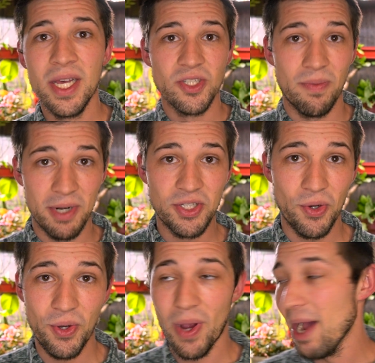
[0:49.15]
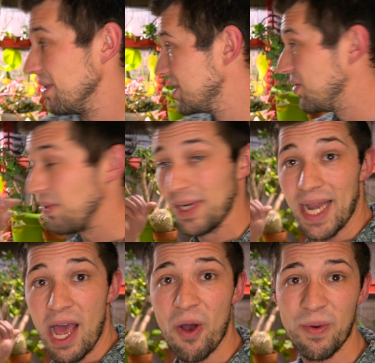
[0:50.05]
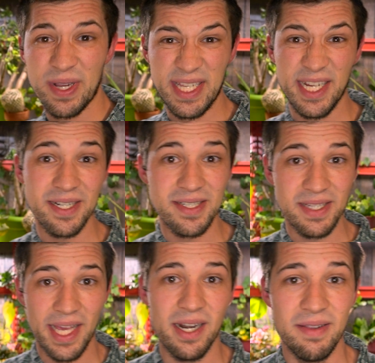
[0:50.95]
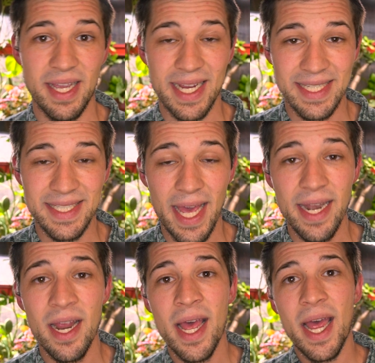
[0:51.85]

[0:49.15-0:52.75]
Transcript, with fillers: So I'm going to show you how it's doing now years later, like I said.